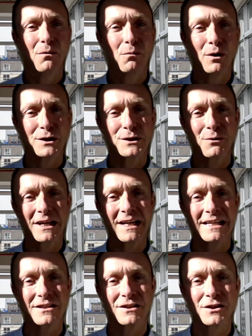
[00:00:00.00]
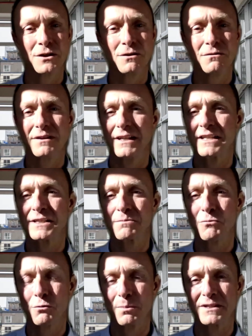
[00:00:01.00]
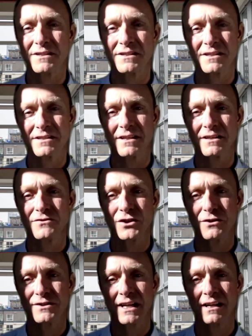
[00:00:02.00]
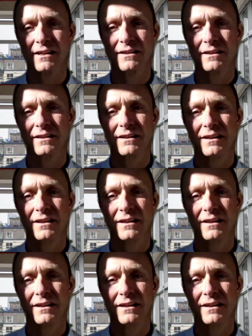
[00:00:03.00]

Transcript: What do we need to do as small businesses in New Zealand?